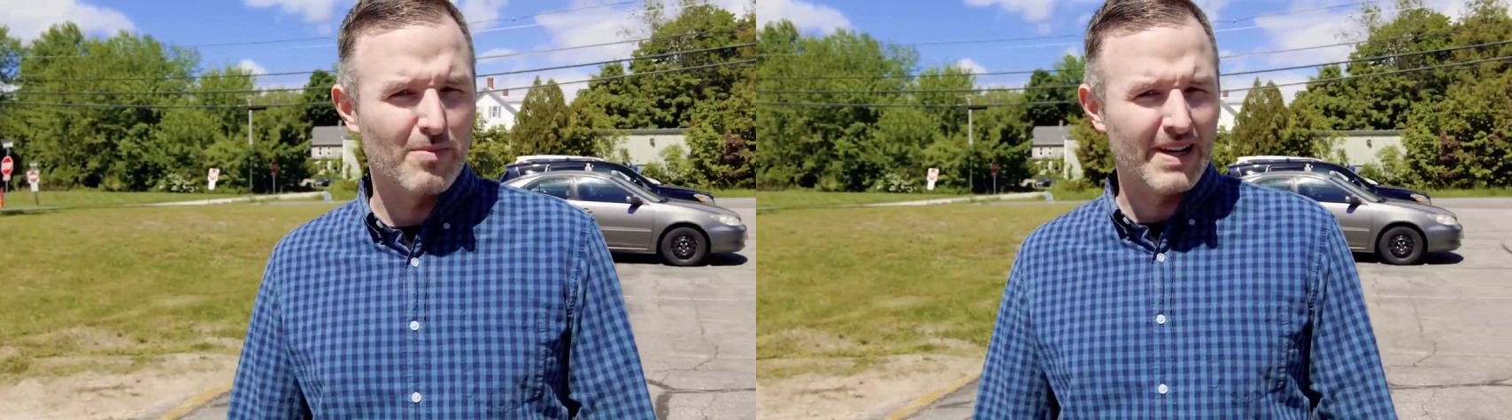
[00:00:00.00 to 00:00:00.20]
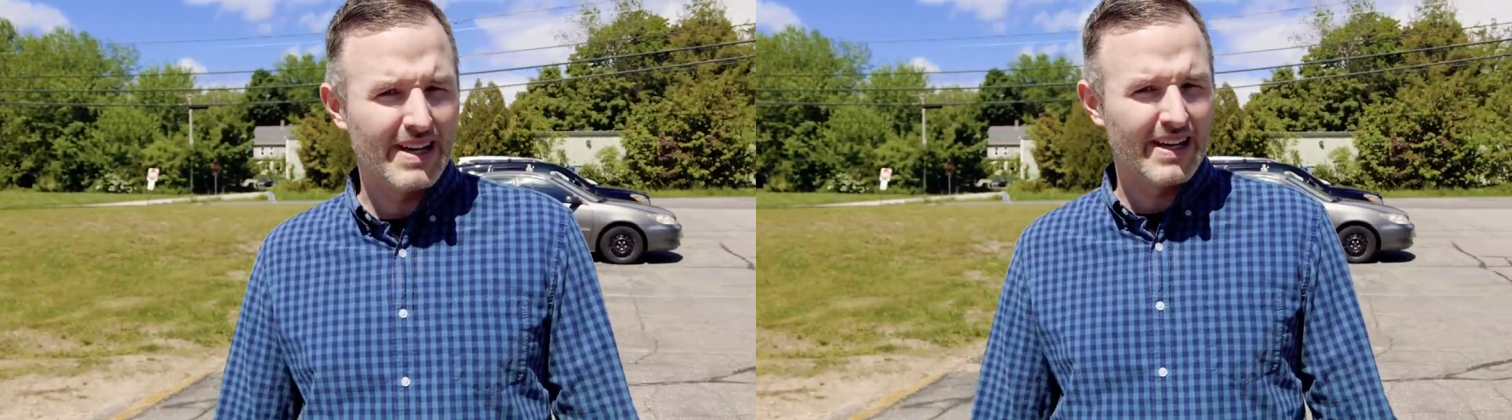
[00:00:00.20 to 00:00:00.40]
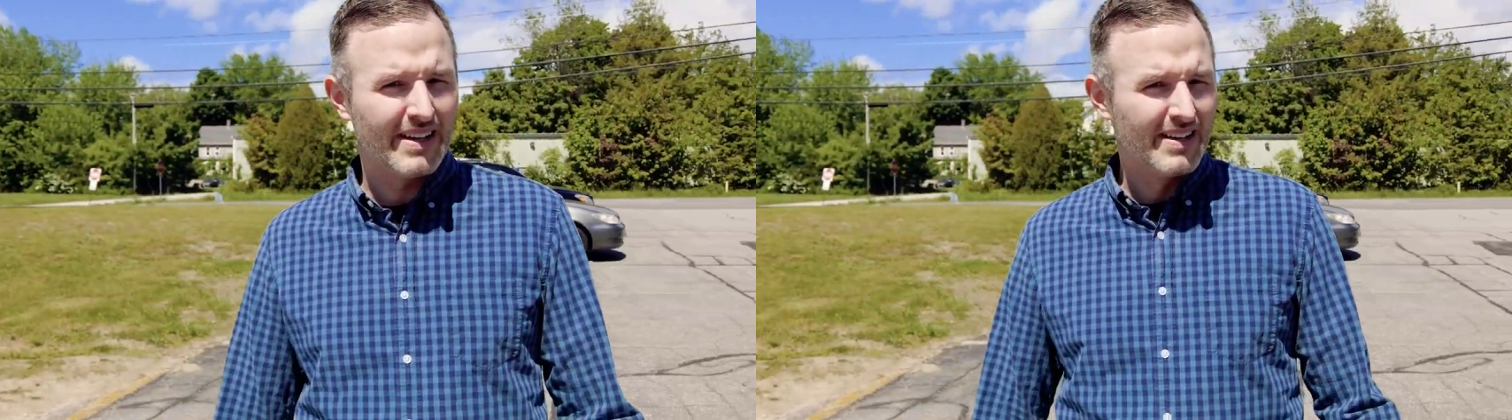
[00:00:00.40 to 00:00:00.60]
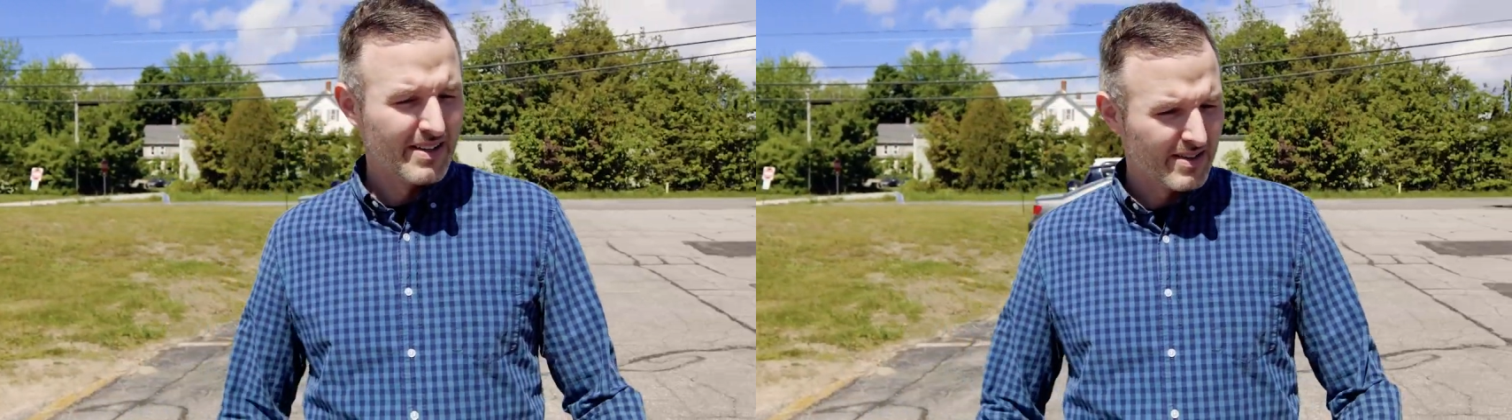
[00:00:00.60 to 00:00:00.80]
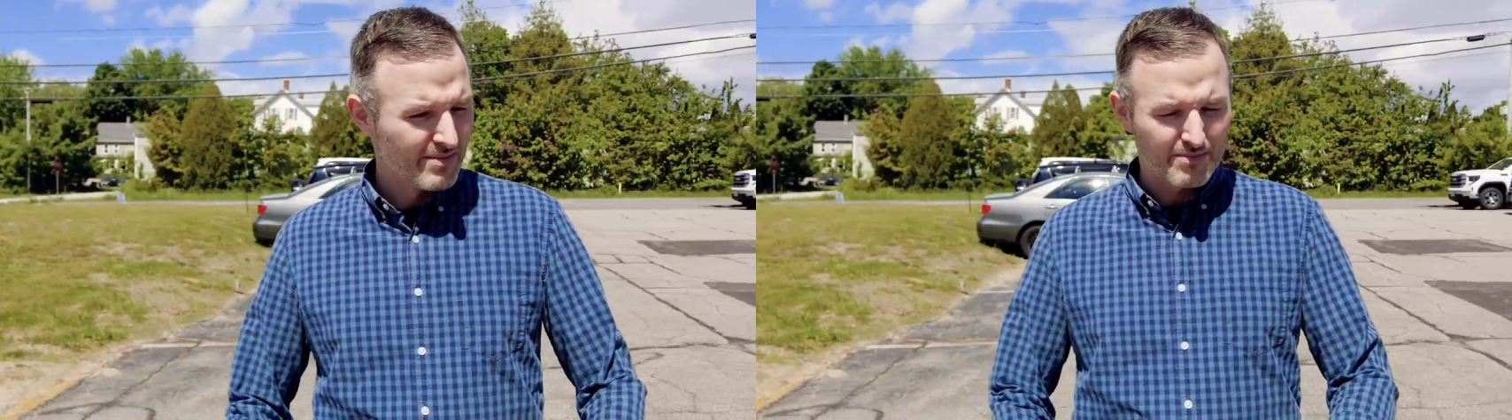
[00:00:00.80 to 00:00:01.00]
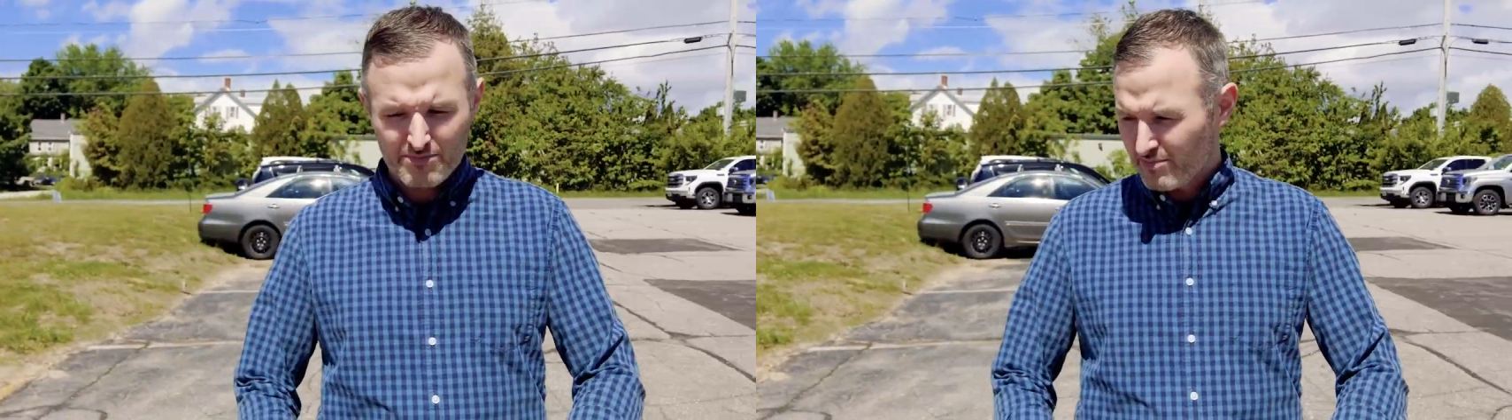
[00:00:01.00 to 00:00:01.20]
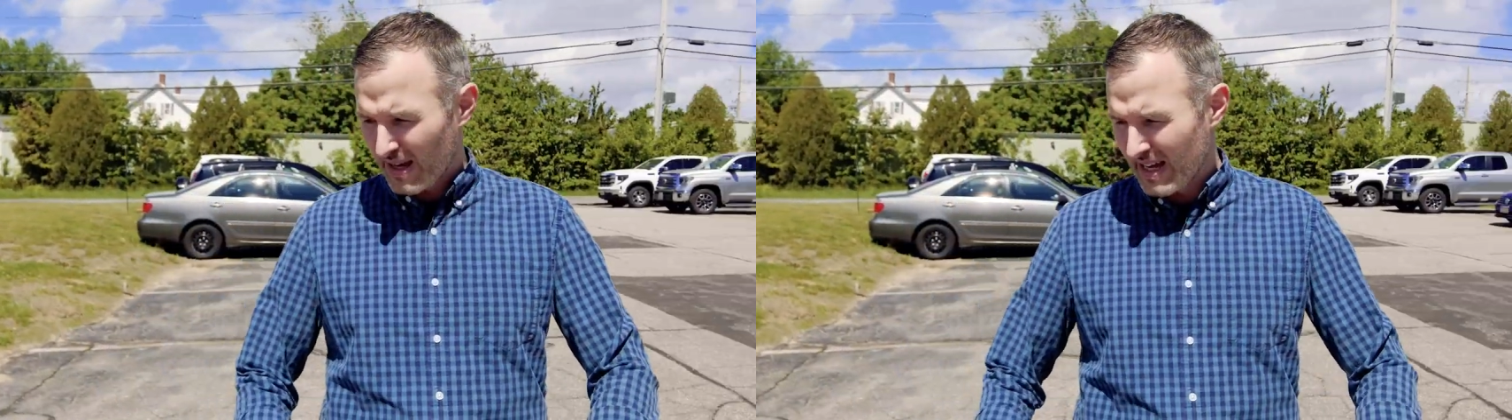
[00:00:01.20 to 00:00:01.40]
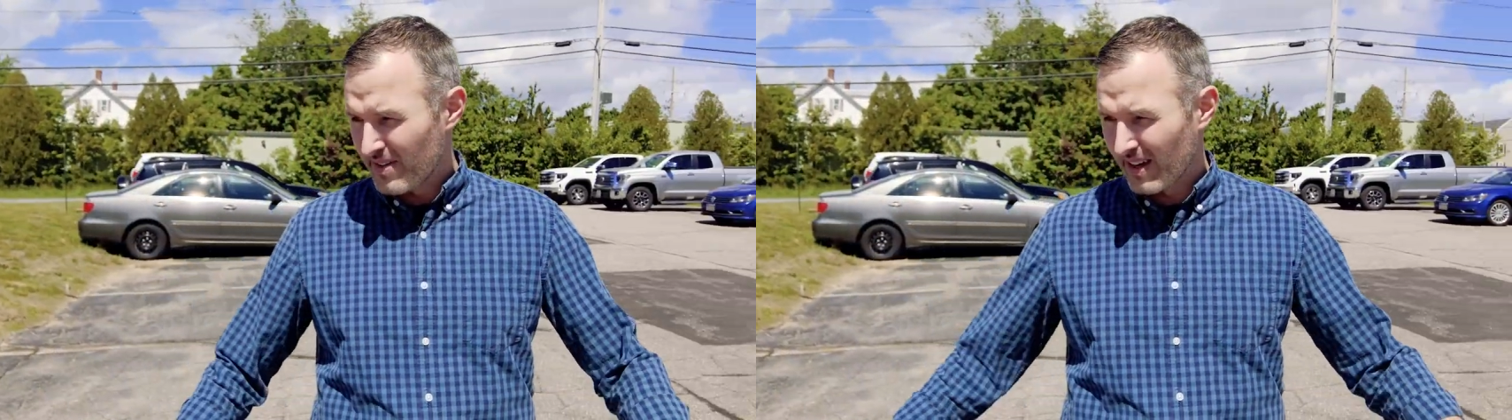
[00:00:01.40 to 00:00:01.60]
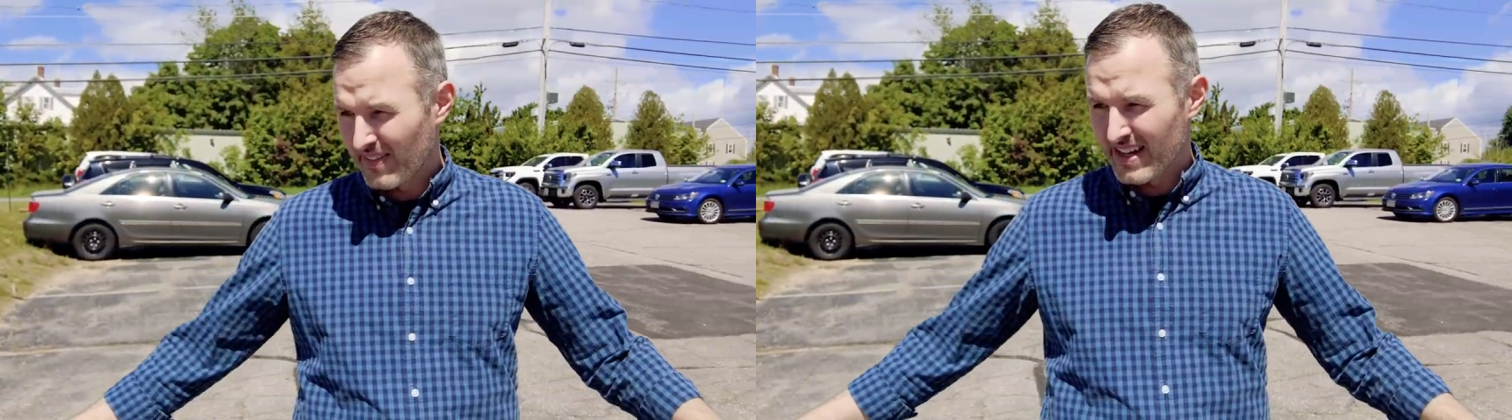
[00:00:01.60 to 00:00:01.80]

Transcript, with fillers: be paving